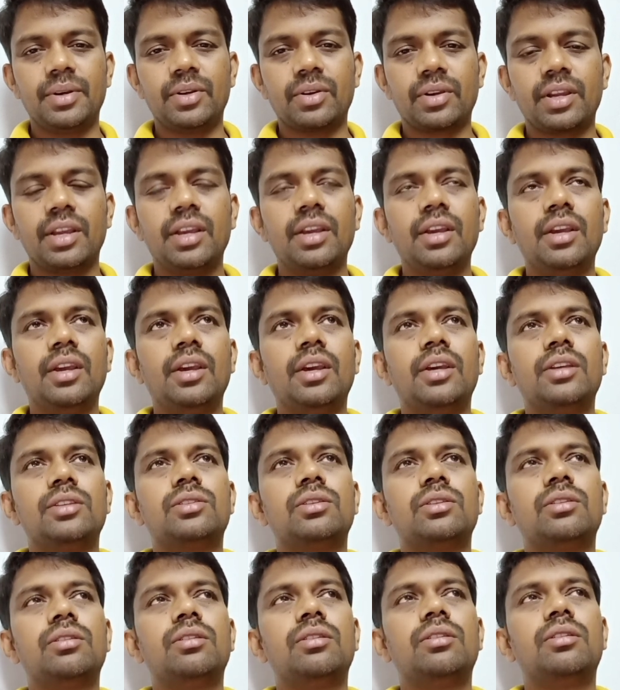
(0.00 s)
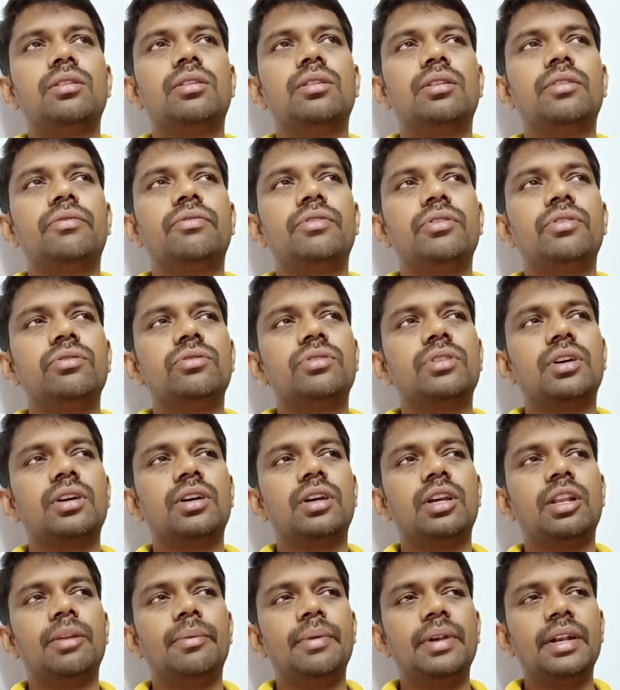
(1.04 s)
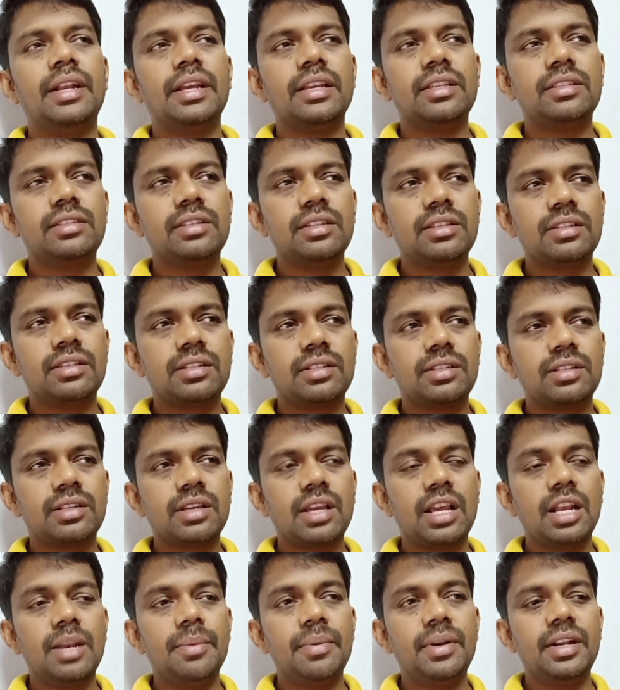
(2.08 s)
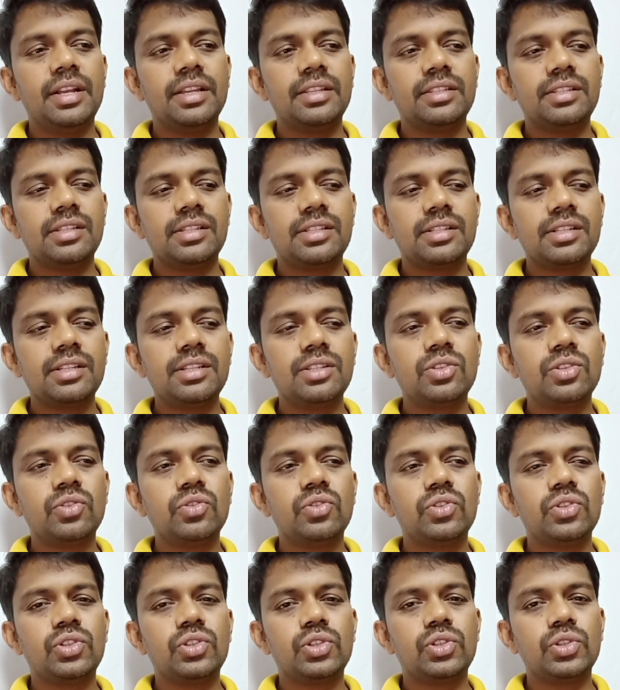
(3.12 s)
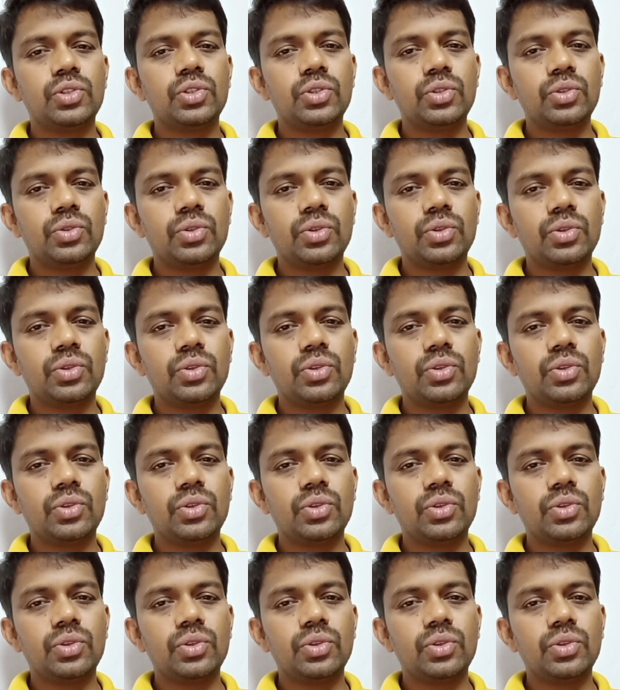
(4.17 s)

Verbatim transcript: Okay, so if you use the element exist, element exist is used to